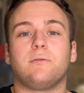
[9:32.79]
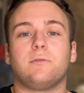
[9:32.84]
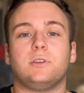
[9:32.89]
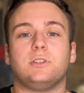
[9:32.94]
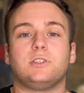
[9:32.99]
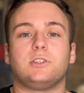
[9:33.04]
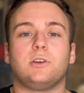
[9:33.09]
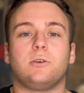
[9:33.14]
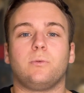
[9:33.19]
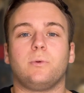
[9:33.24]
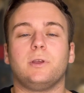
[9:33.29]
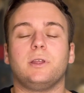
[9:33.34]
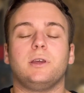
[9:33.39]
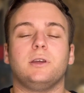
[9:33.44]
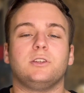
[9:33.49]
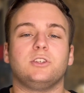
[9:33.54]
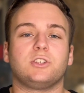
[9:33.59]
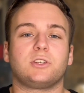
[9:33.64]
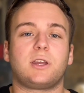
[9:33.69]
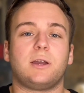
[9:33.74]
And so really
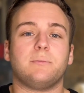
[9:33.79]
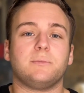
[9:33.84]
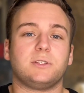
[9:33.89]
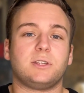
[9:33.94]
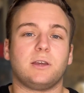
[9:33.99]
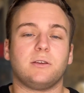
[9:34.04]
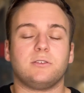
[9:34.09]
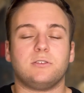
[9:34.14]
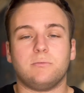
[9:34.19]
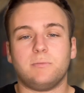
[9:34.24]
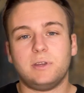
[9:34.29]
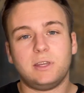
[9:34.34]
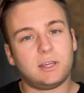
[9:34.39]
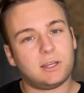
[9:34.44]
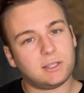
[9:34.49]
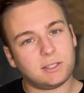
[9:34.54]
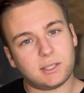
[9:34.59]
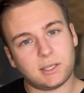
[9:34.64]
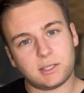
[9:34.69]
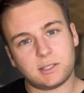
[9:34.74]
it just comes down to being
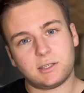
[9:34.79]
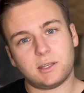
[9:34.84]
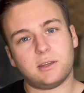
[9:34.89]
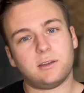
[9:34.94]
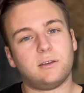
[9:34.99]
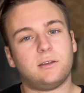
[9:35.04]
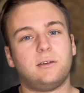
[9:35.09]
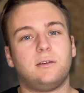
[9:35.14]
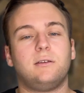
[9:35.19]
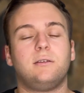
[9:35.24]
consistent,